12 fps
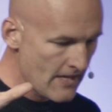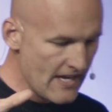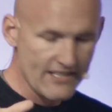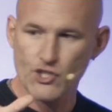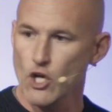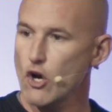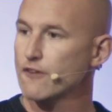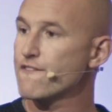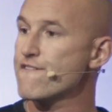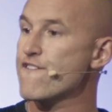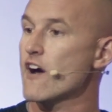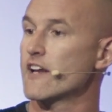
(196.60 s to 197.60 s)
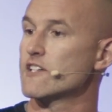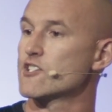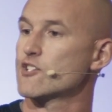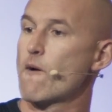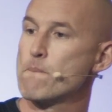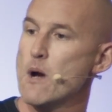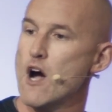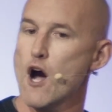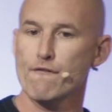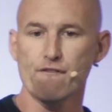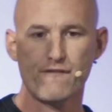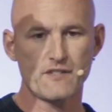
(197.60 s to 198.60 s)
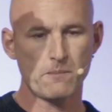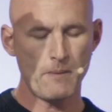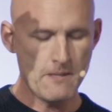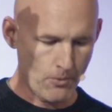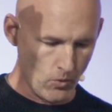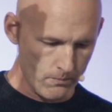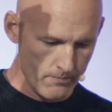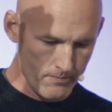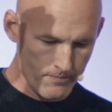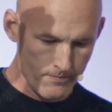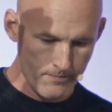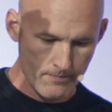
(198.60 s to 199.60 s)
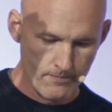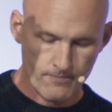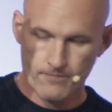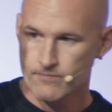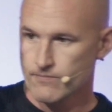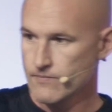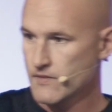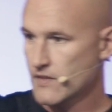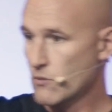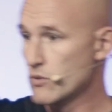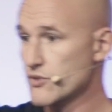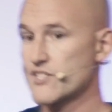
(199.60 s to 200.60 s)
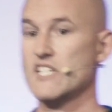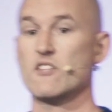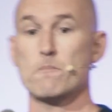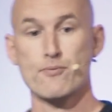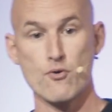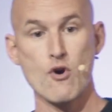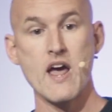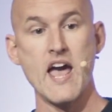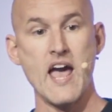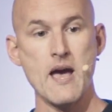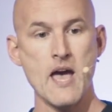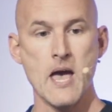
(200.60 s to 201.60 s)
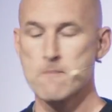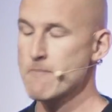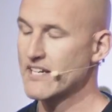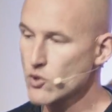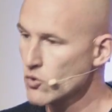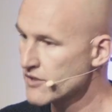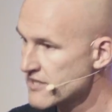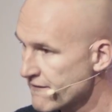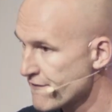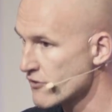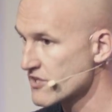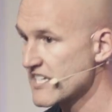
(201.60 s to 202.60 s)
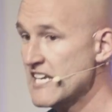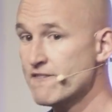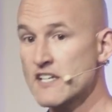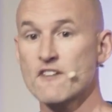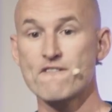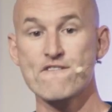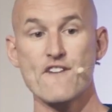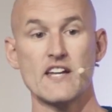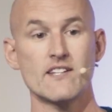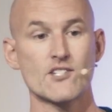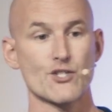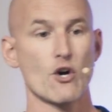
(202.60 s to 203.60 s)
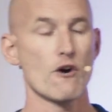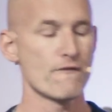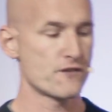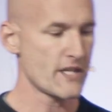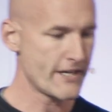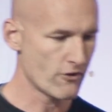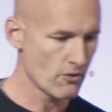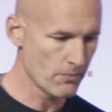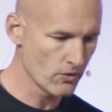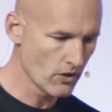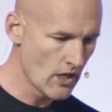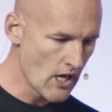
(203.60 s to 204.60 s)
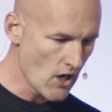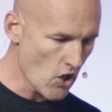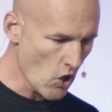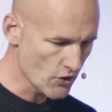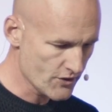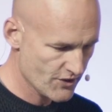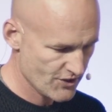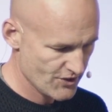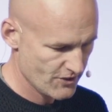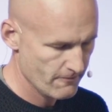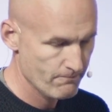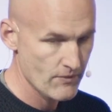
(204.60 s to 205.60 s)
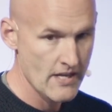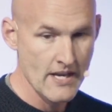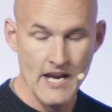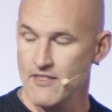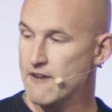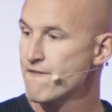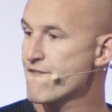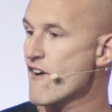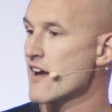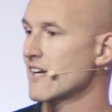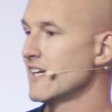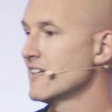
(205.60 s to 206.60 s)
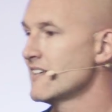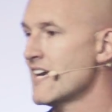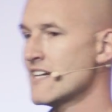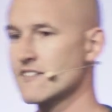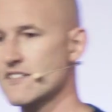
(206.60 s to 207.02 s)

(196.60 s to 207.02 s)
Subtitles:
as God fights on behalf of his people. And we'll see that prayer makes all the difference, even in the face of terrible odds. And then finally, at the end